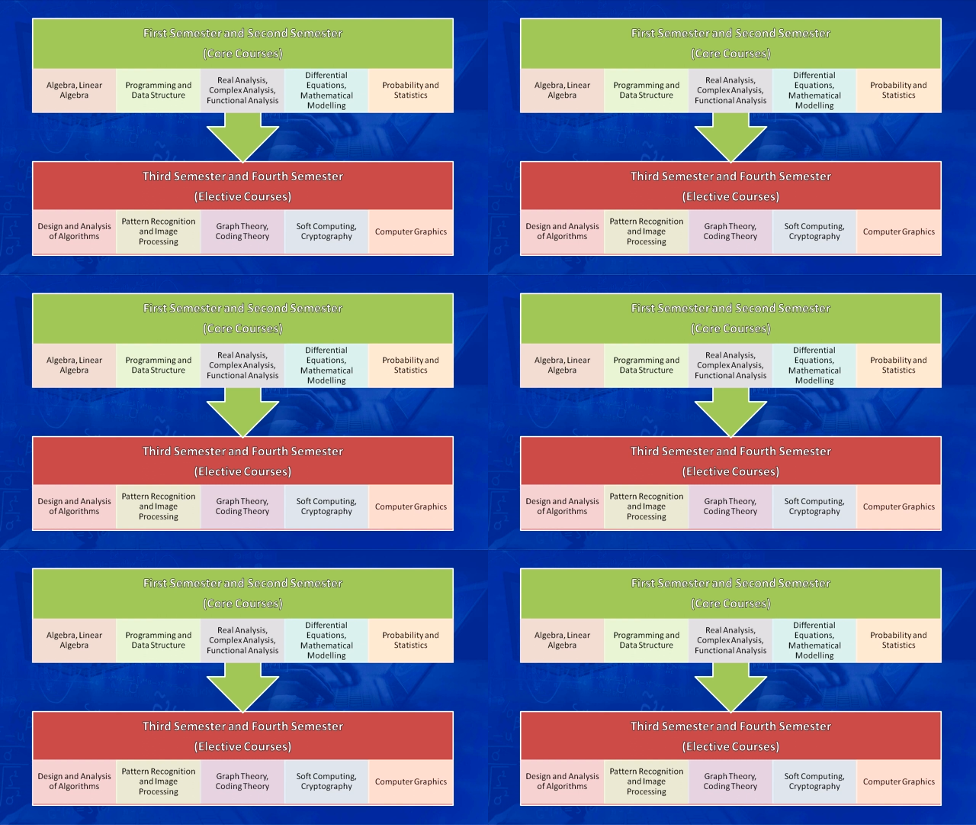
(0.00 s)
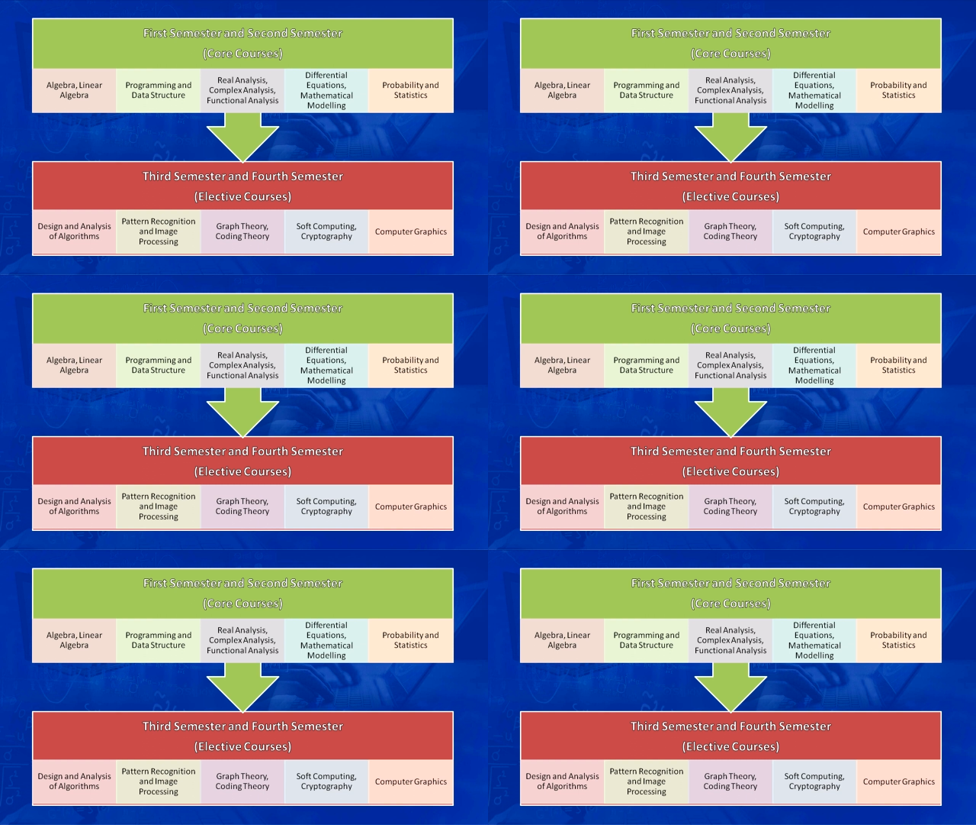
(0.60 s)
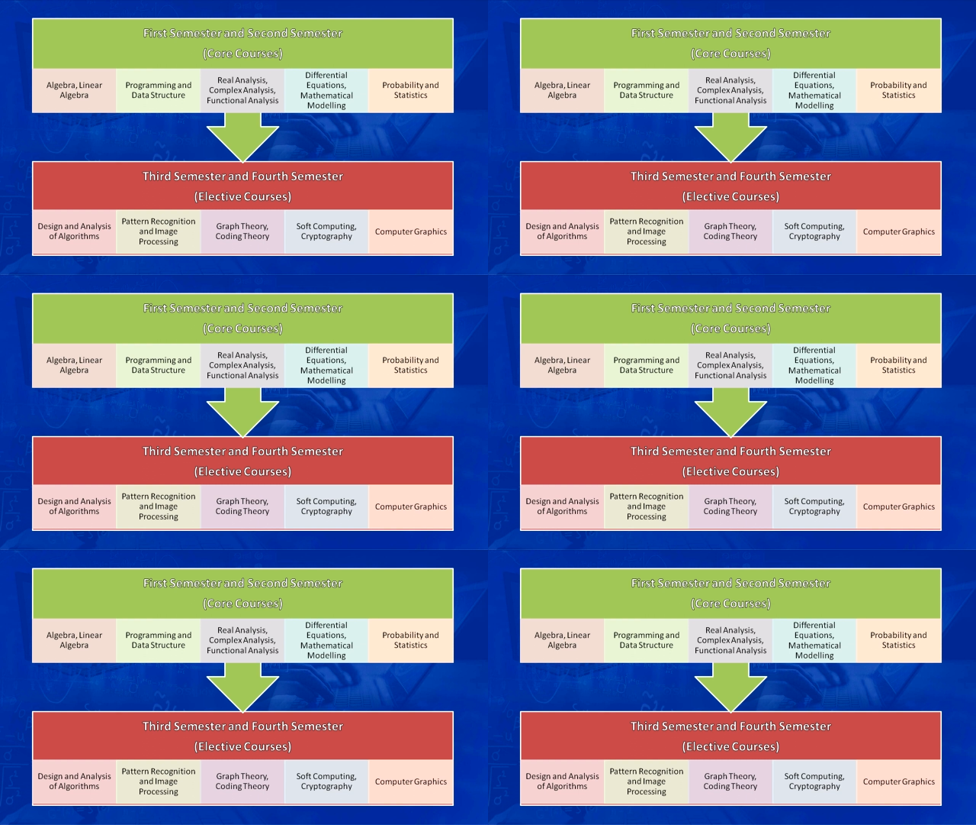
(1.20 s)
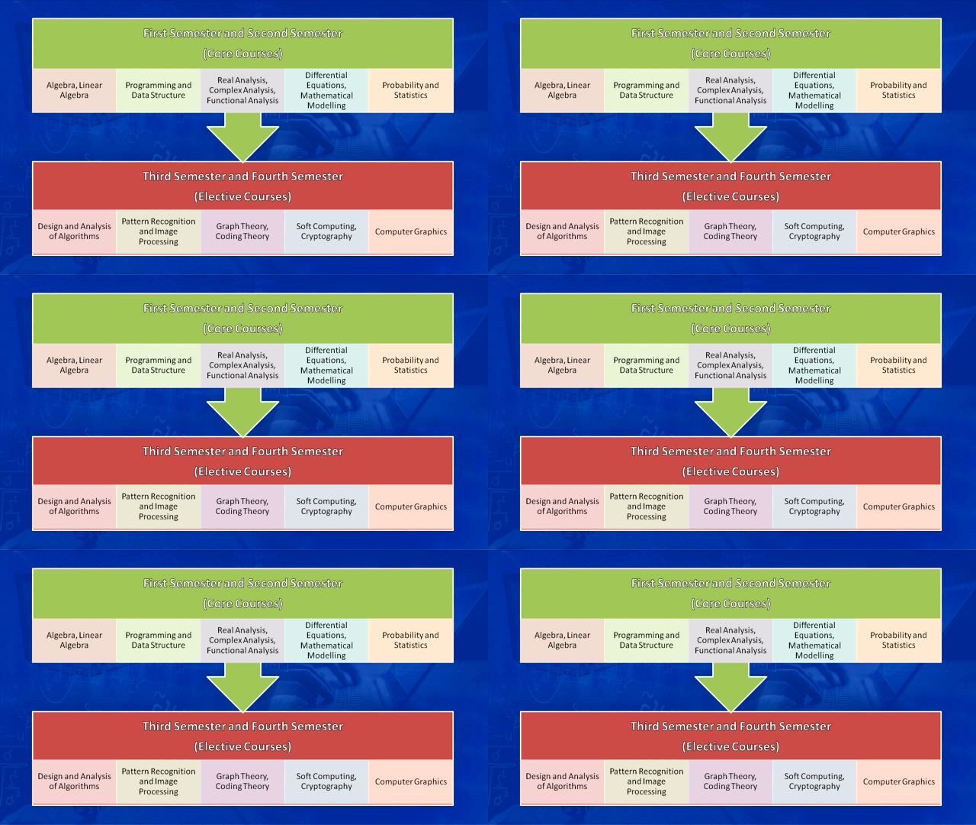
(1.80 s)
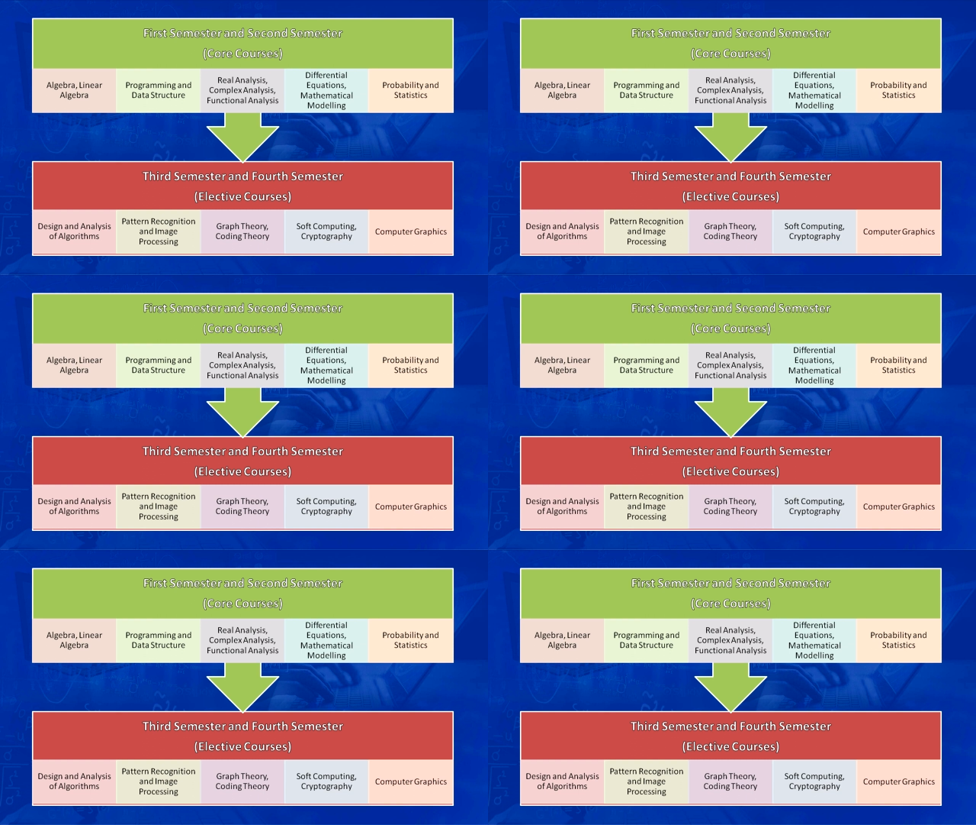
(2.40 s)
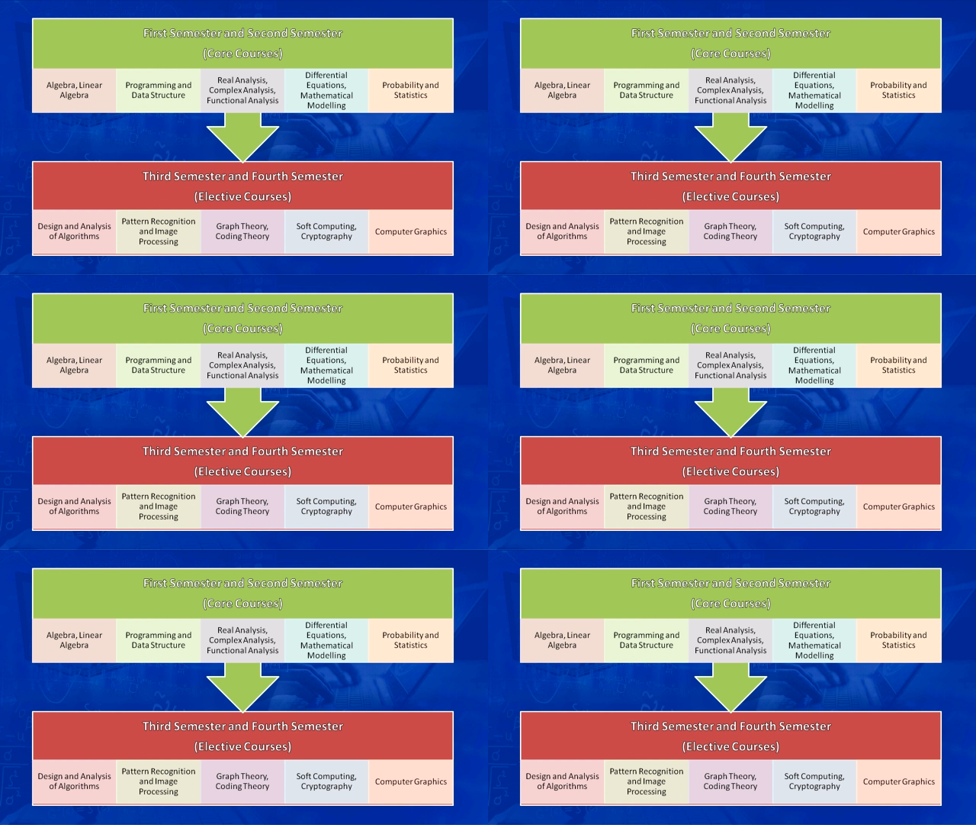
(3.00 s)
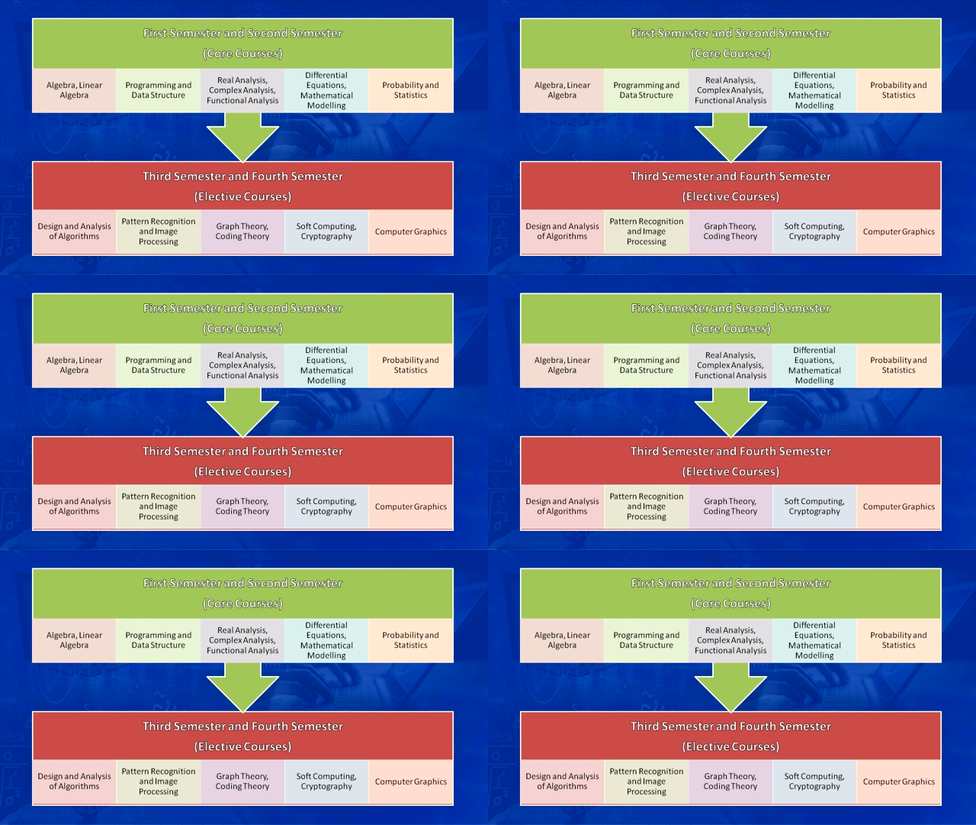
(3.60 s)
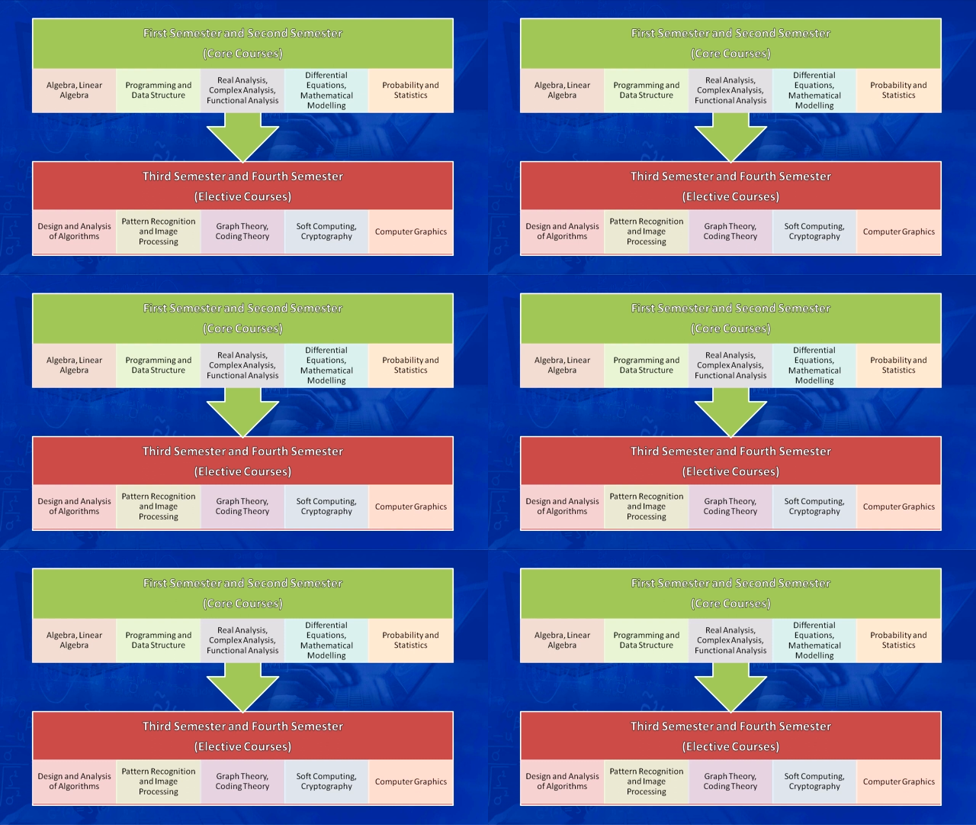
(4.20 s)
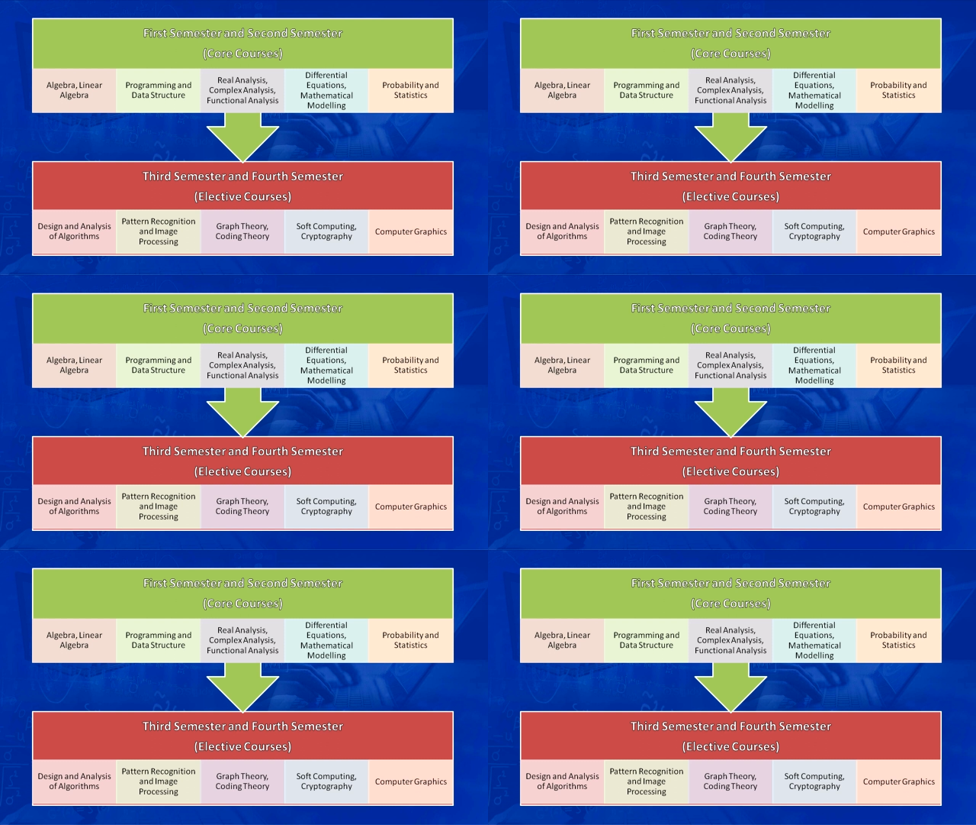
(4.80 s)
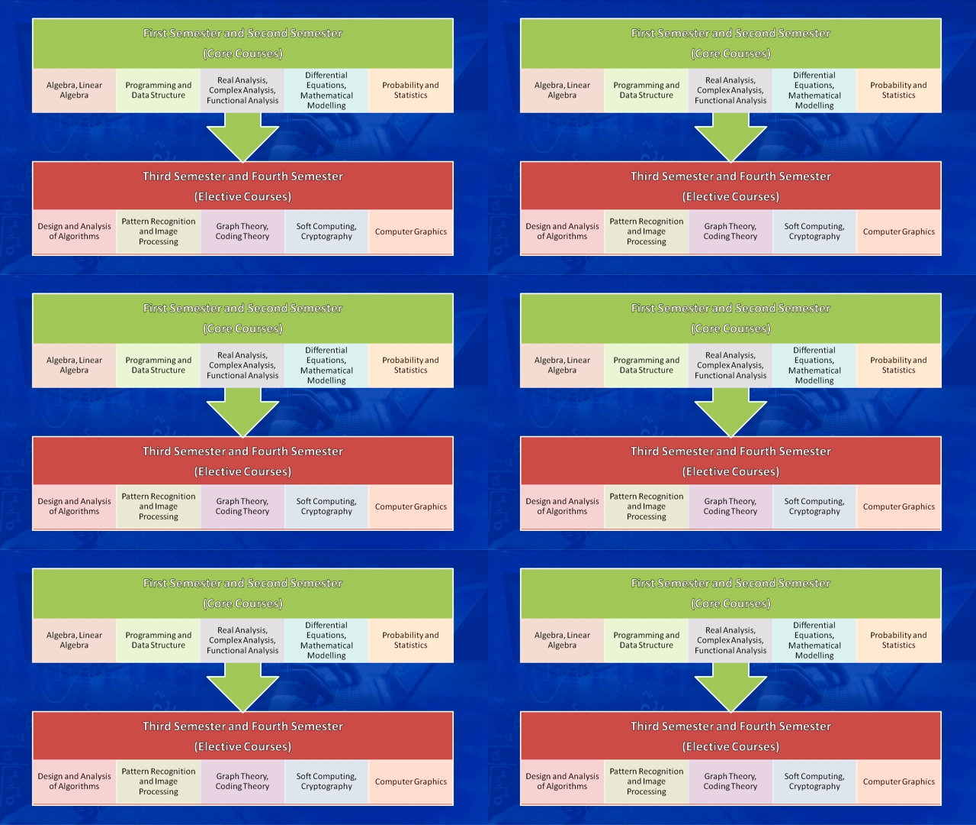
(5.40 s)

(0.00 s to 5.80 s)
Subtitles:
No face is visible, so there are no lips to read.